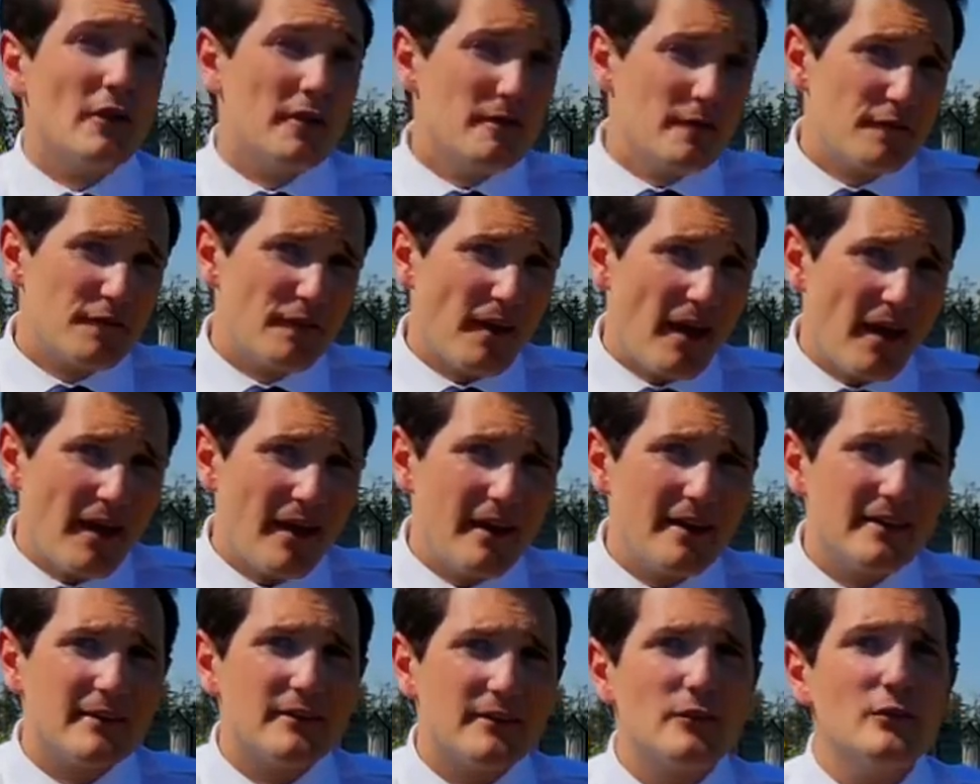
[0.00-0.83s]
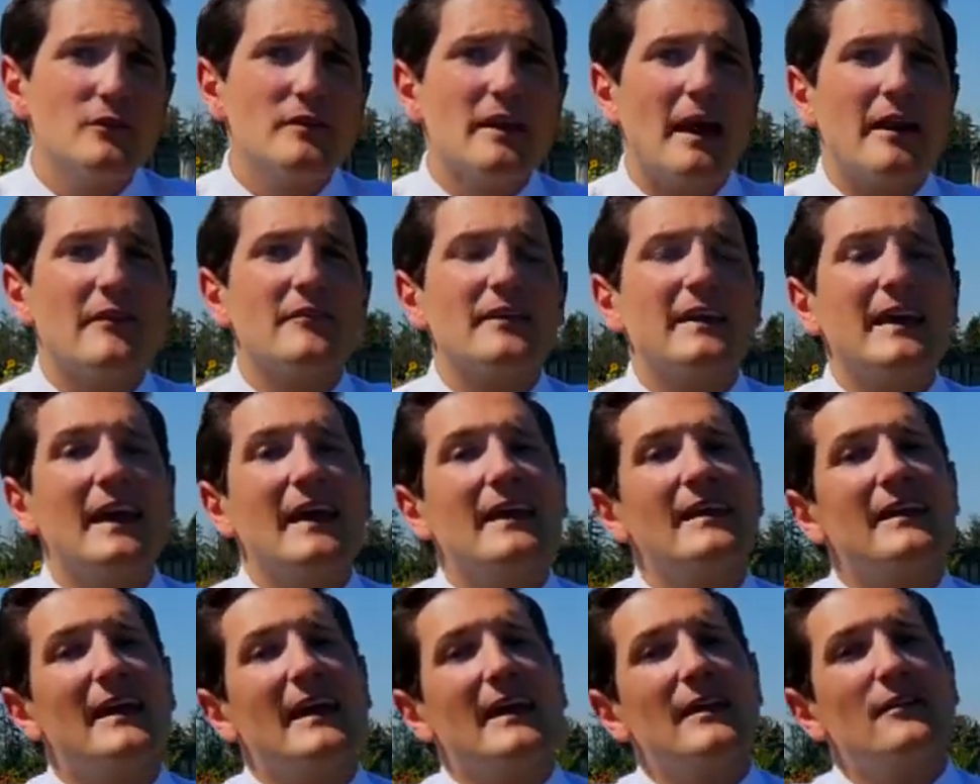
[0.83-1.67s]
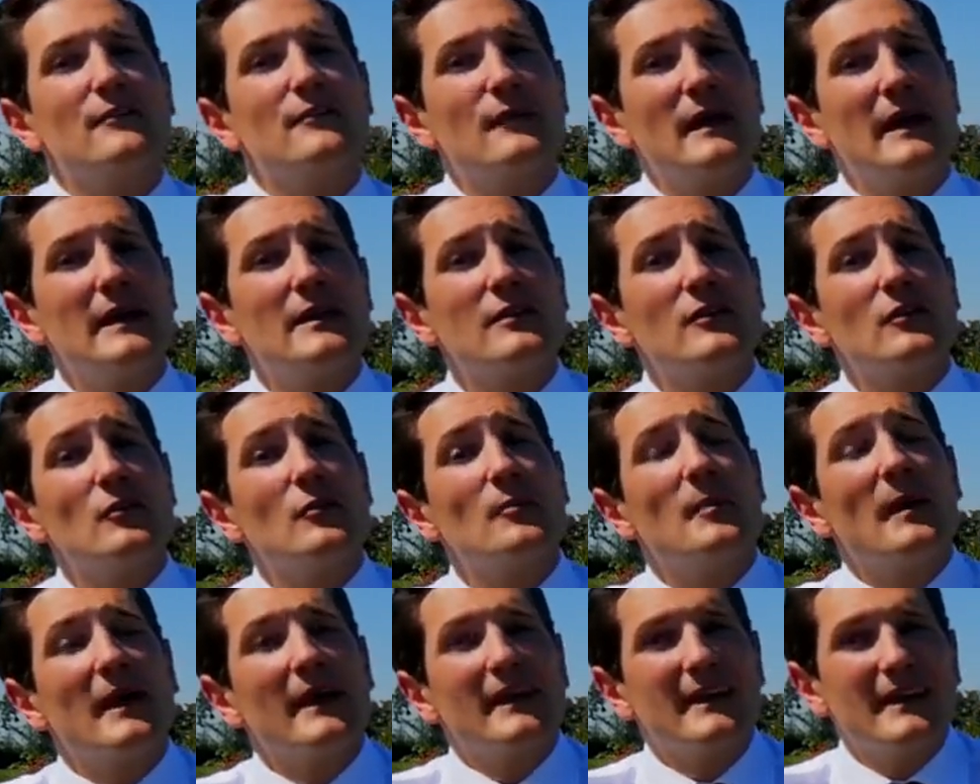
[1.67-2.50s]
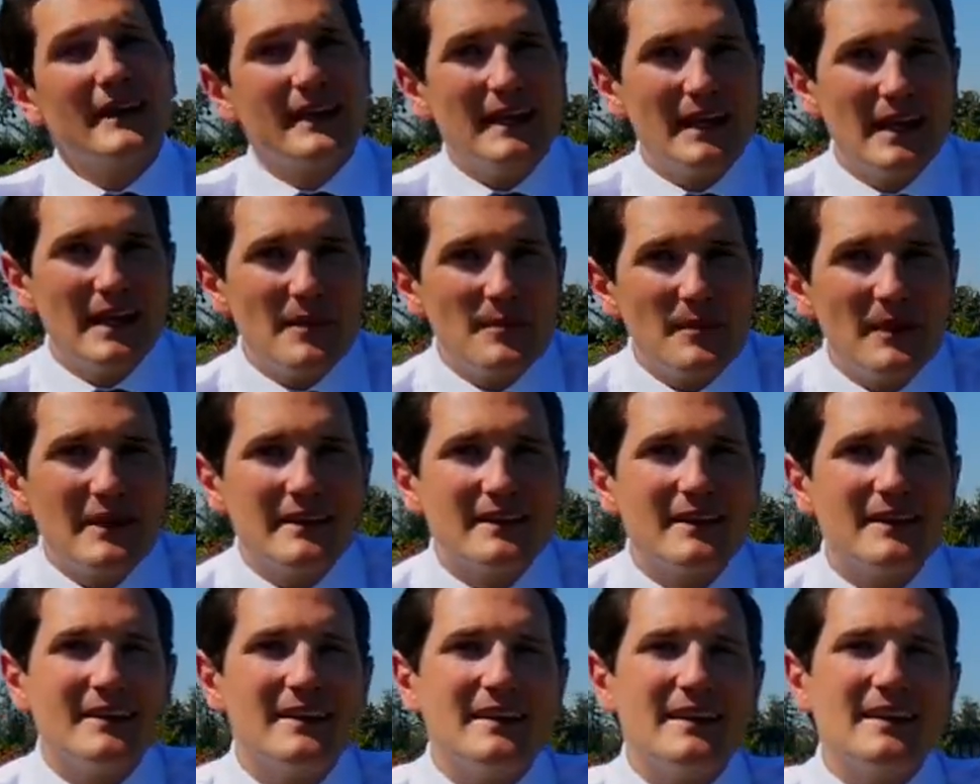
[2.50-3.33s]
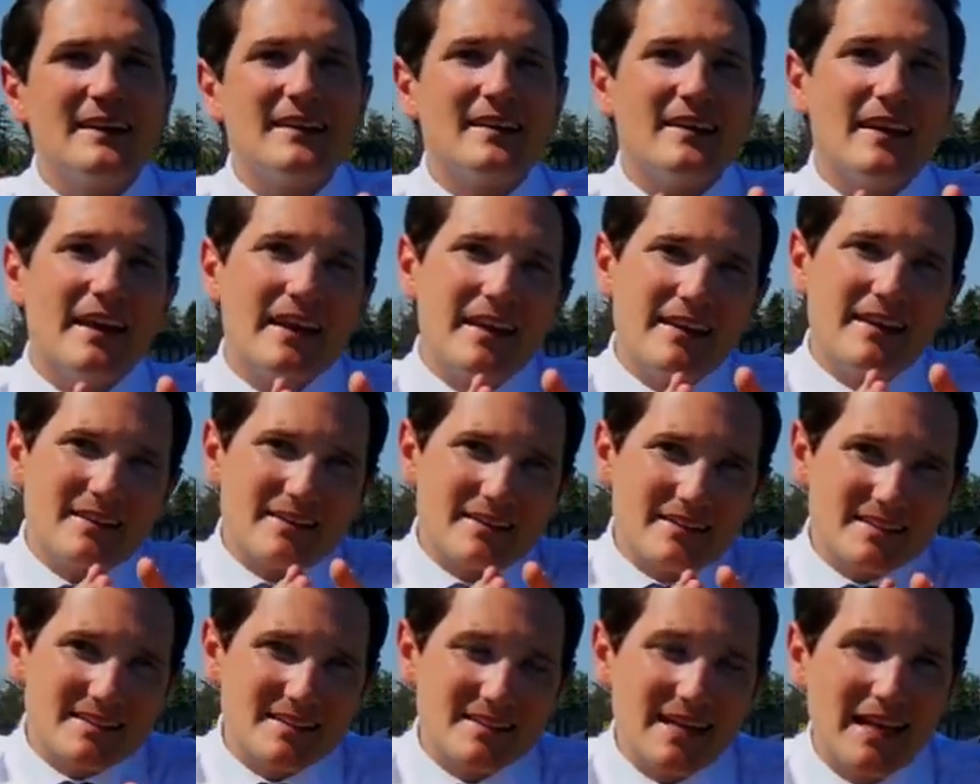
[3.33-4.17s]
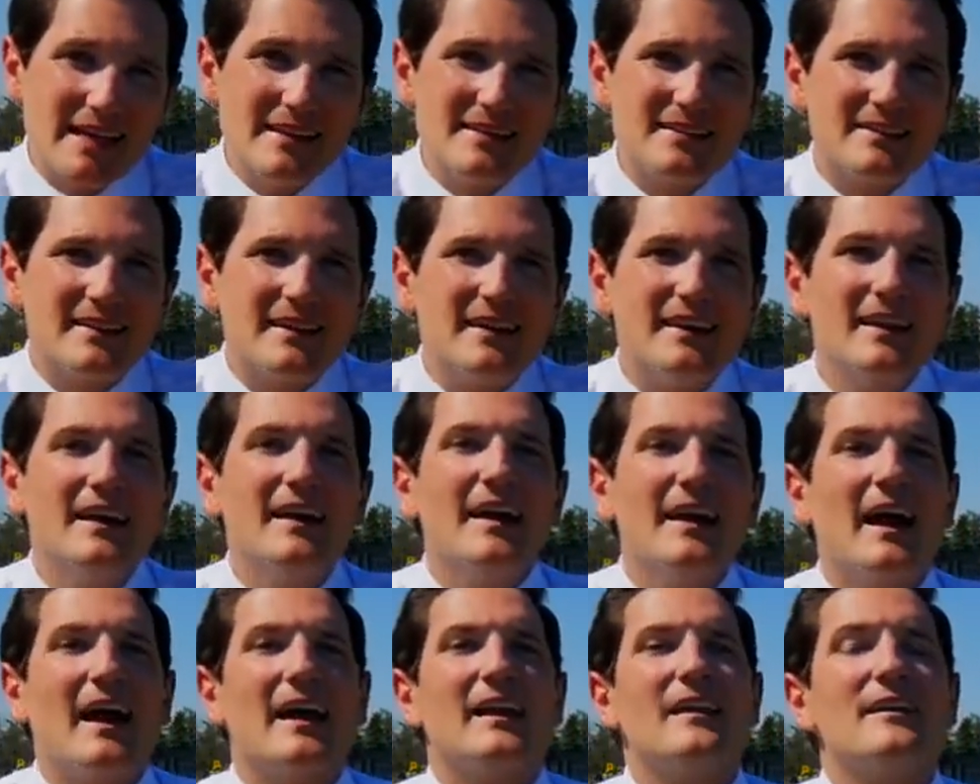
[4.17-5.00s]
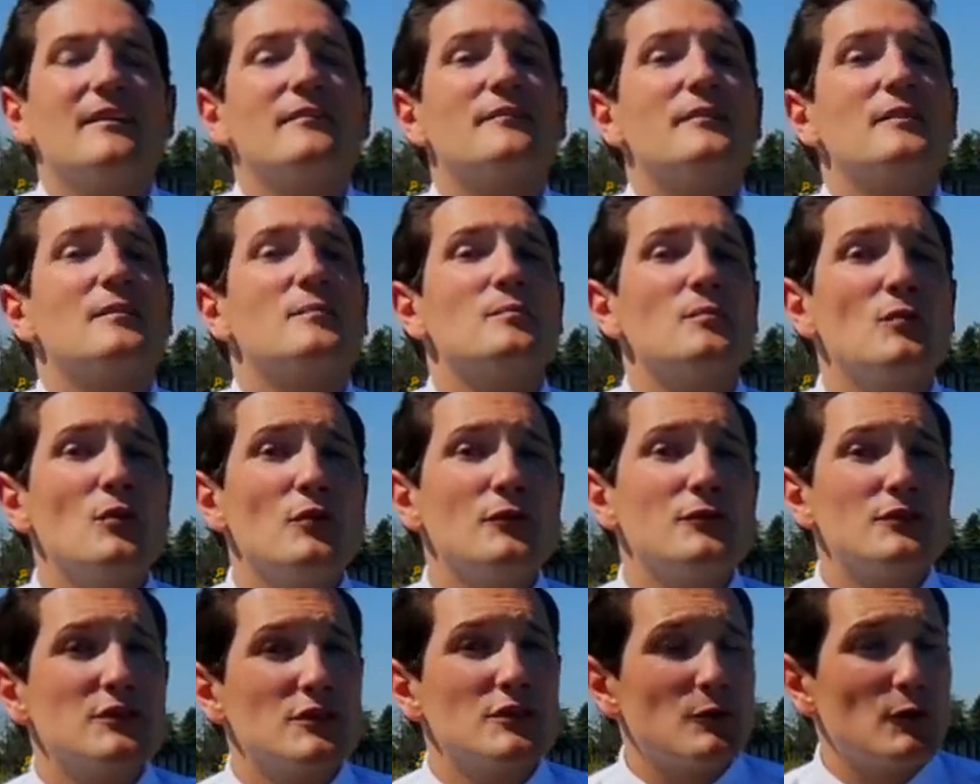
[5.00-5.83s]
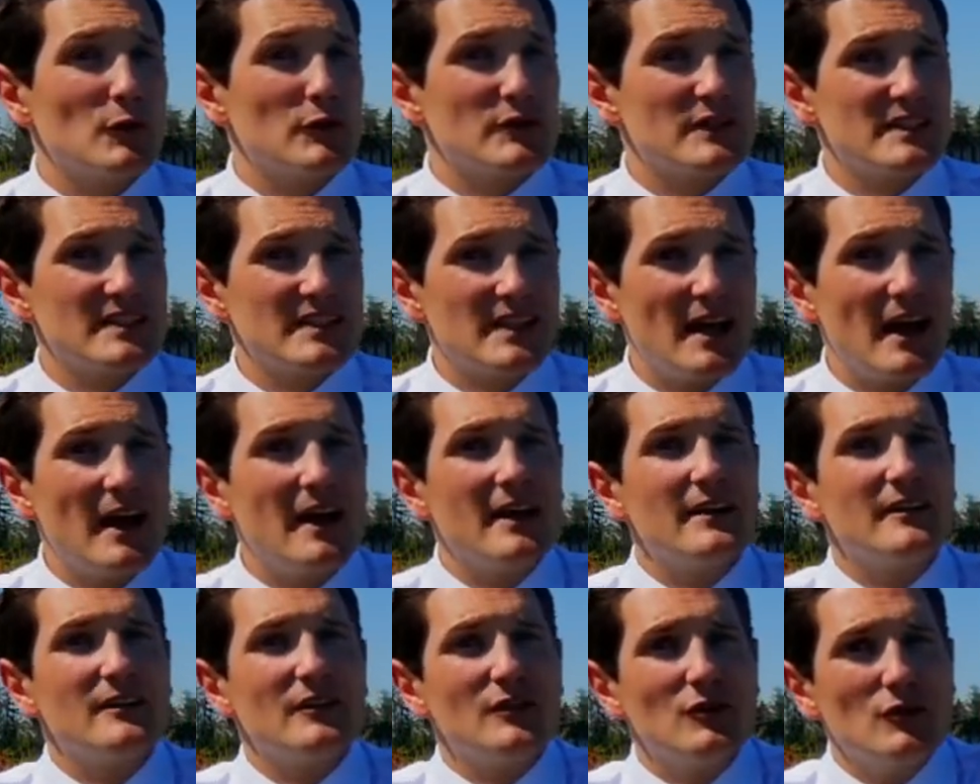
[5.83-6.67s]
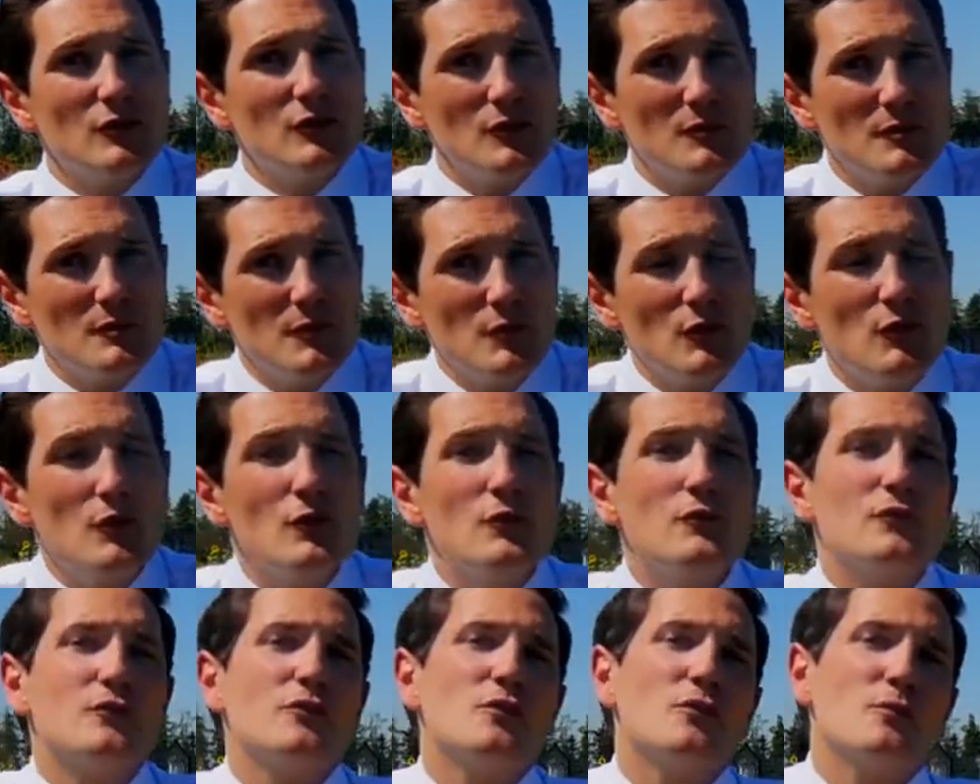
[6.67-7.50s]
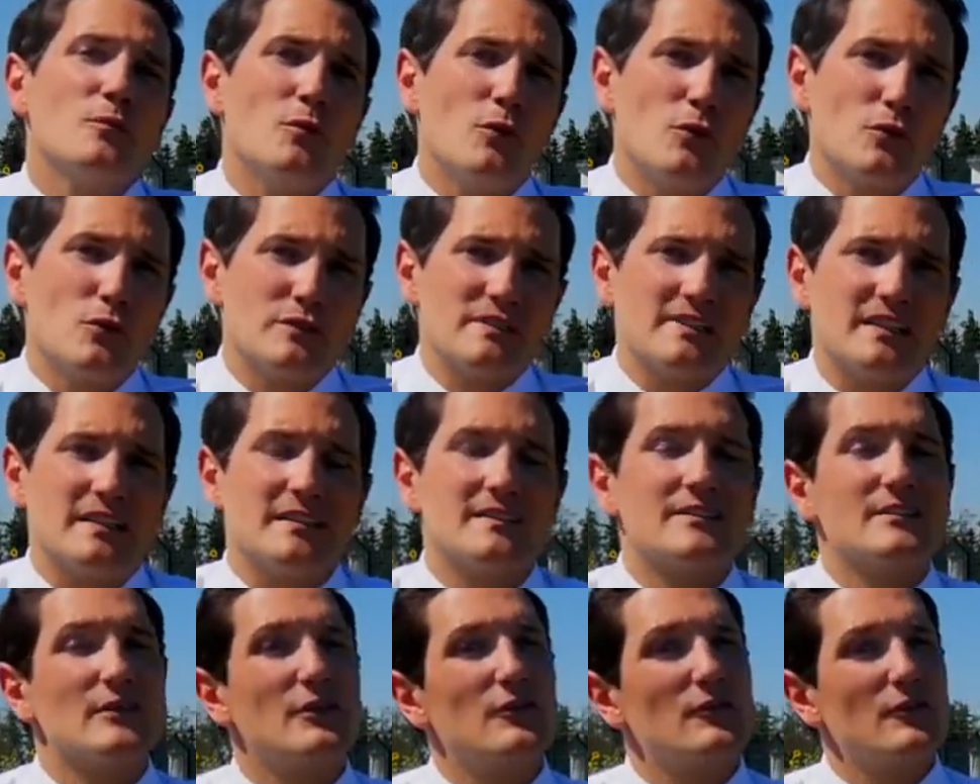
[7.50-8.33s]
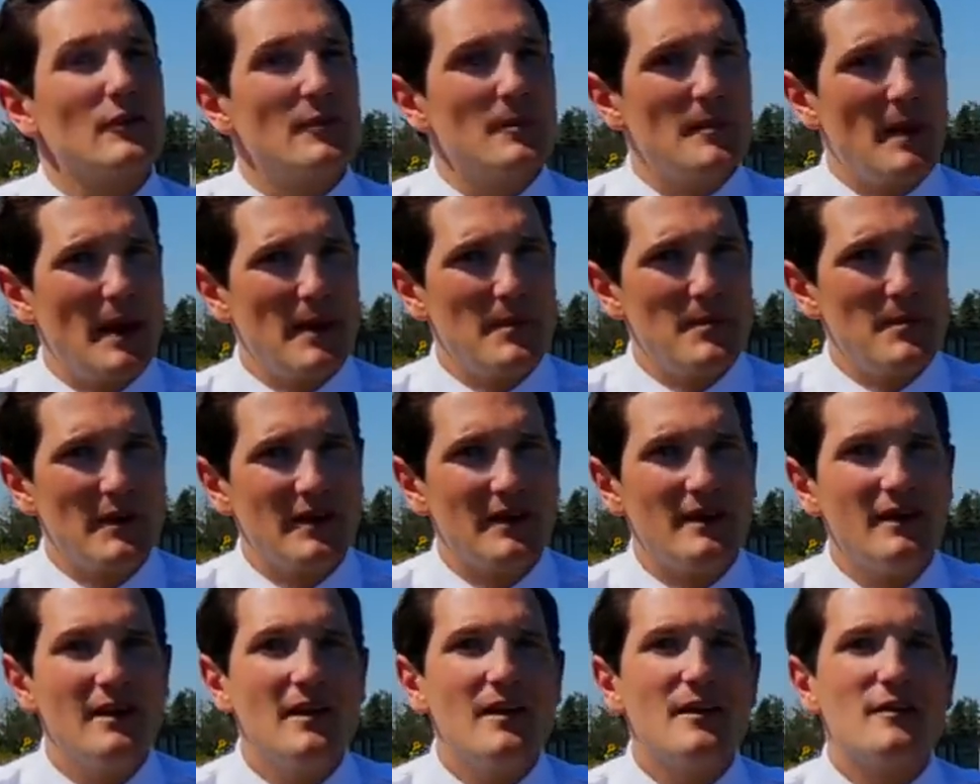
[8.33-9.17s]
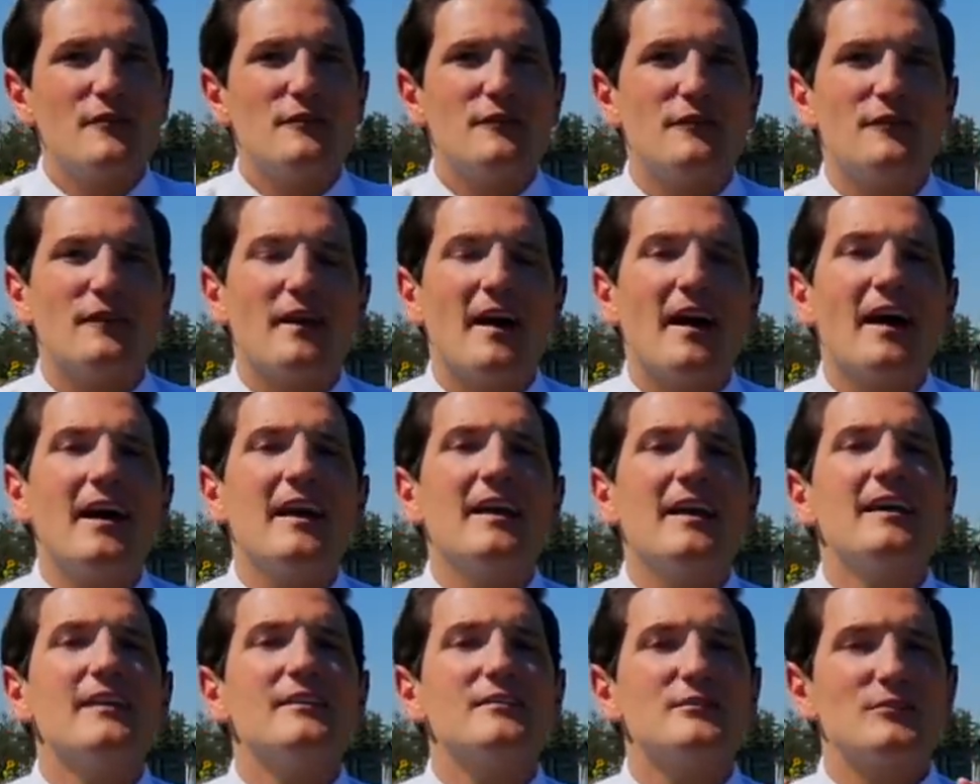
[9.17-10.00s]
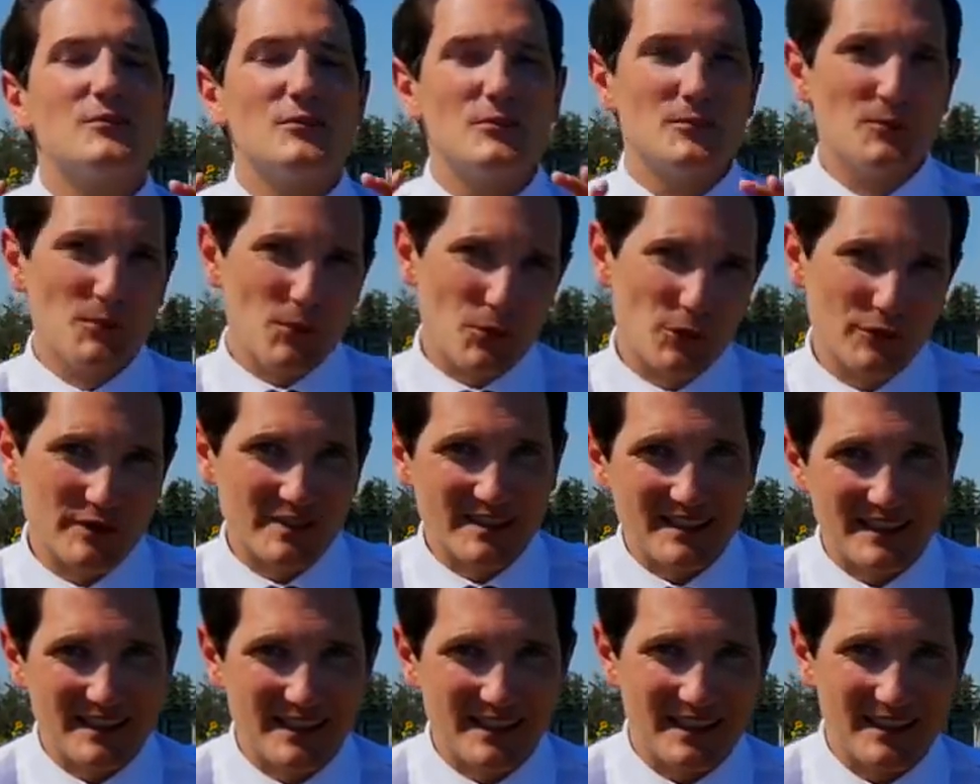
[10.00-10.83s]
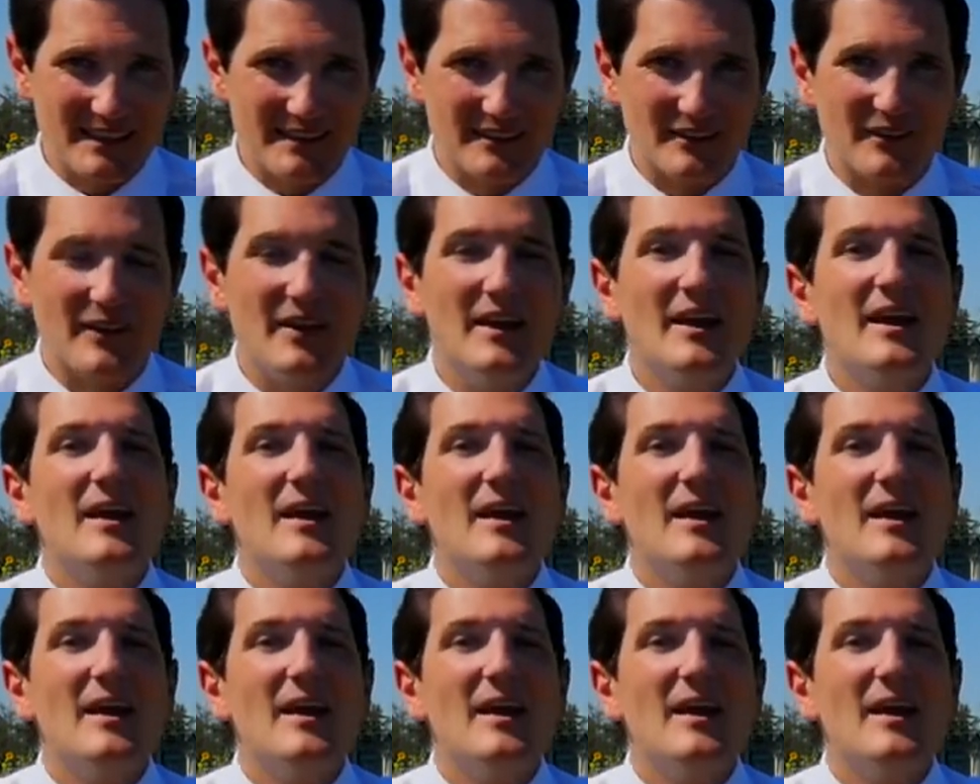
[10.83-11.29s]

in flight, you navigate a radial by keeping the needle in the center, and if it moves to one side, you move towards it. So remember, fly towards the needle.